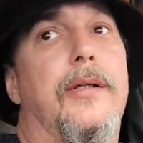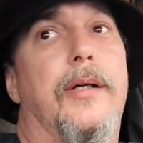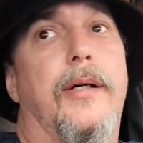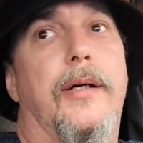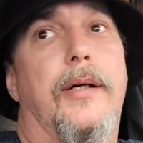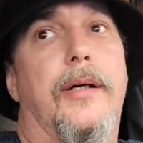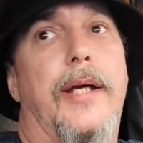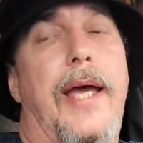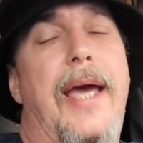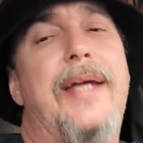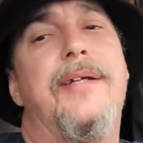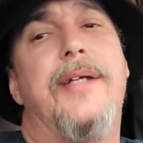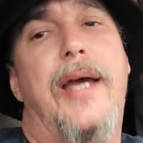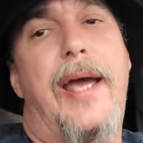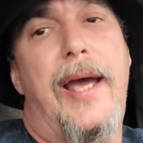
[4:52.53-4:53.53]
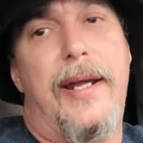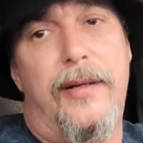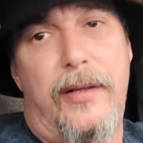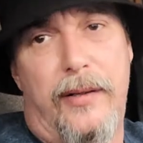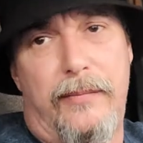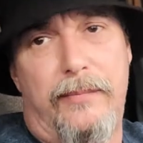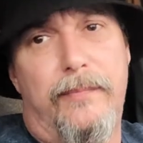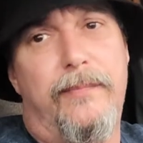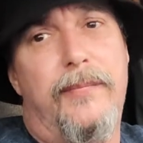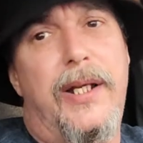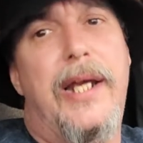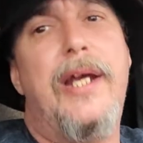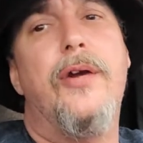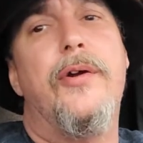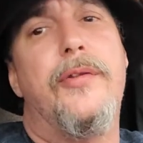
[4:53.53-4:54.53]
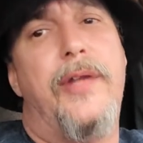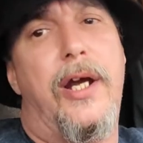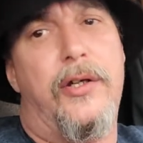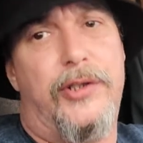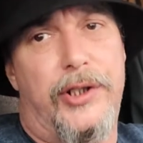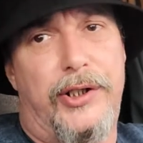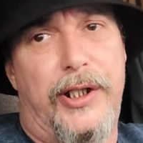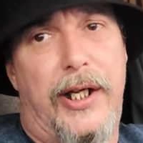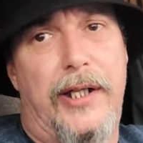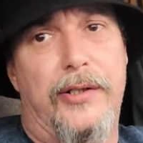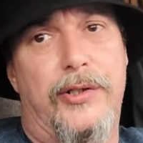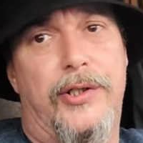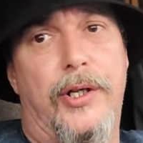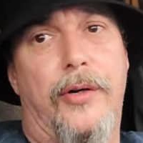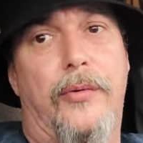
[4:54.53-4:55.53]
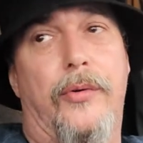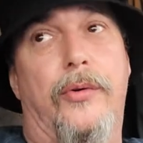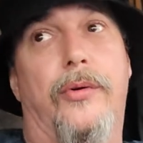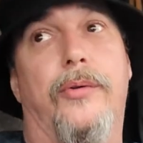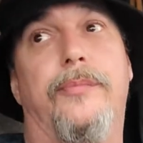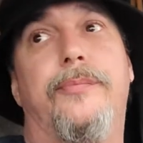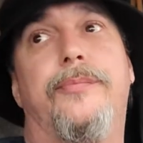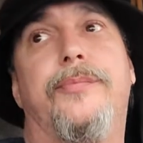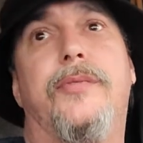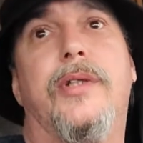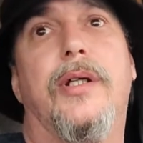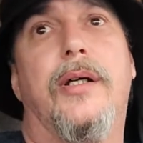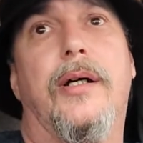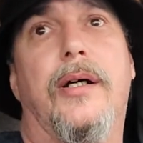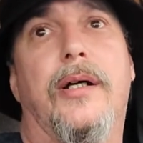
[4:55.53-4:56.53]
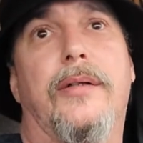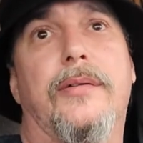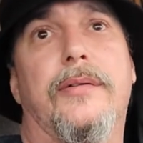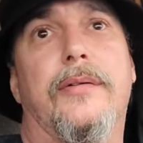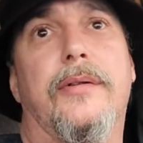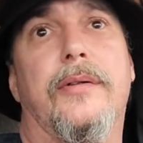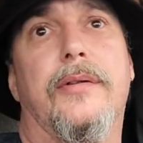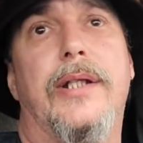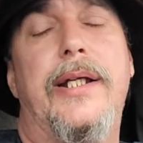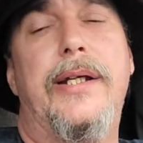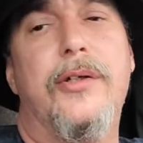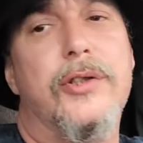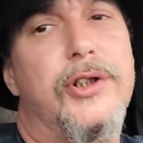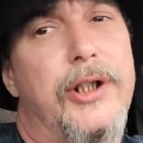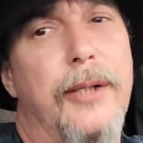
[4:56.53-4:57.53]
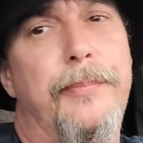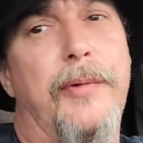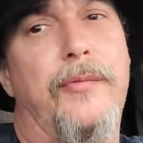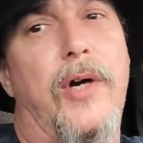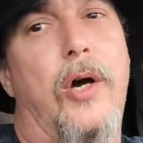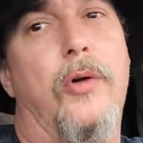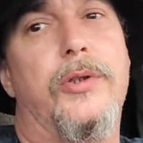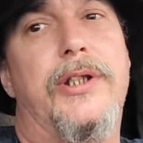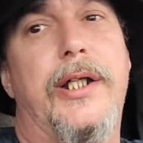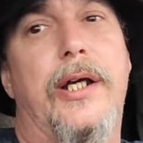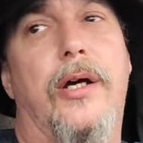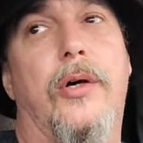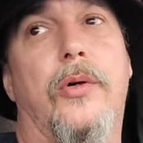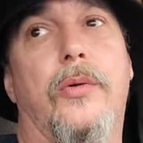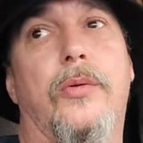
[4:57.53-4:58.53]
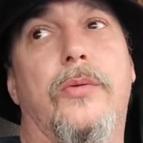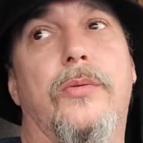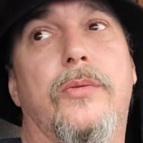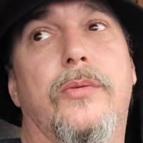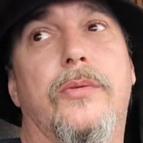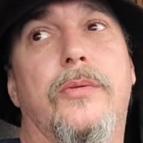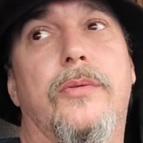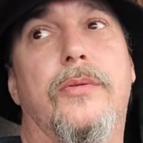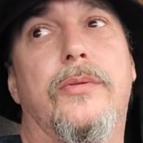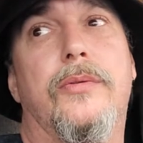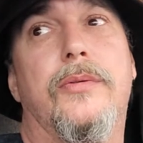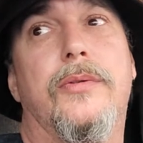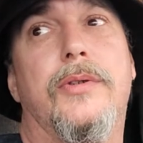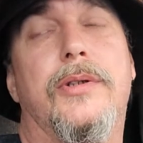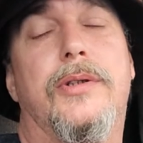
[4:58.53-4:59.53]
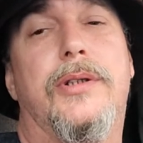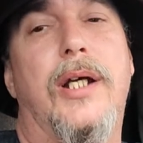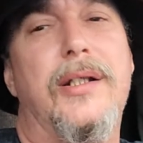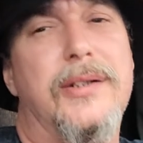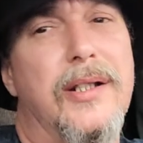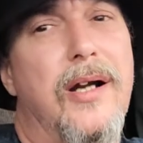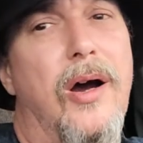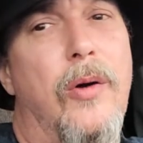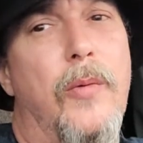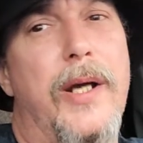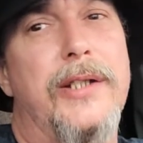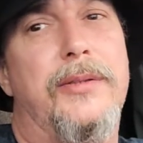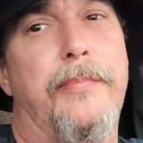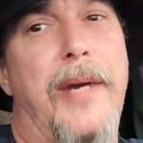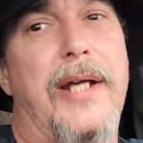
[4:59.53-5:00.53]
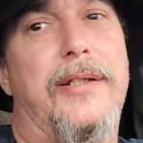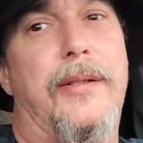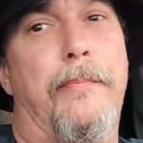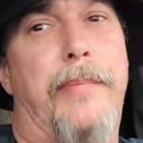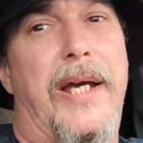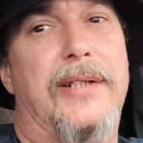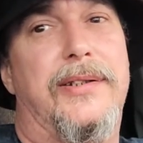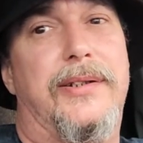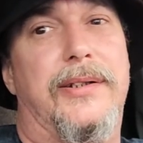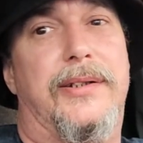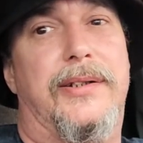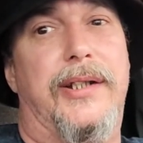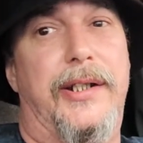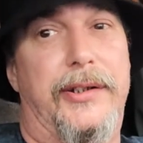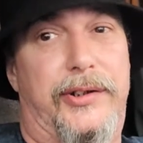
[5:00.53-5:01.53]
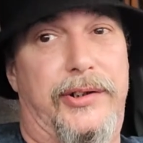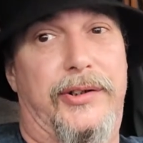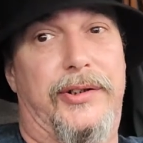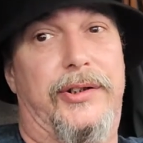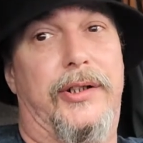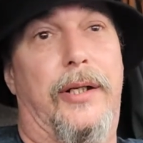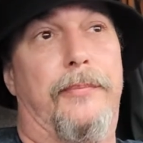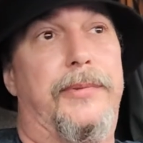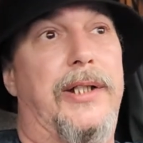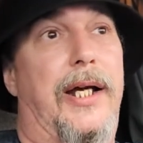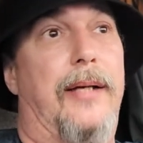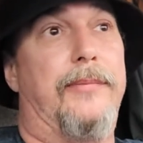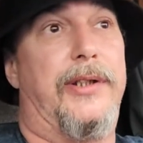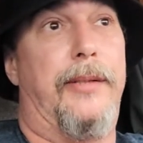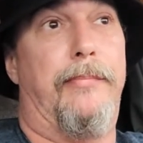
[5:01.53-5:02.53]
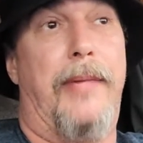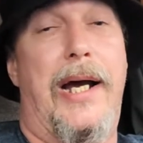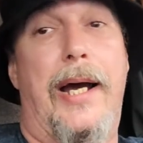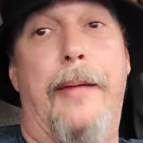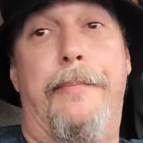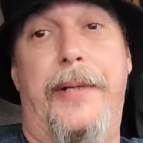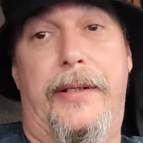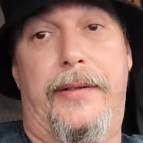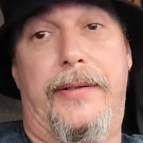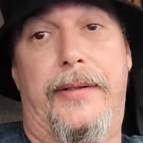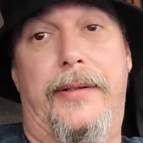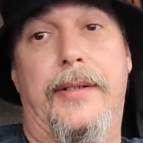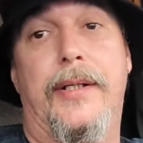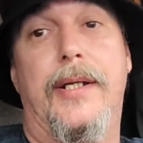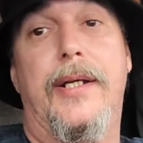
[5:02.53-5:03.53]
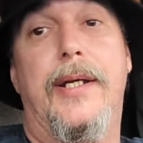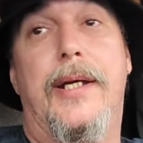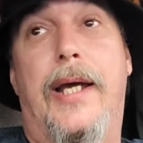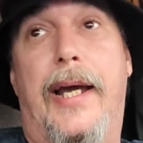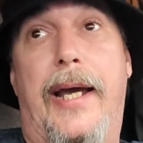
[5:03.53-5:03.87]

and here and there just in general, leadership of OTO doesn't always make the best decisions sometimes, in my opinion,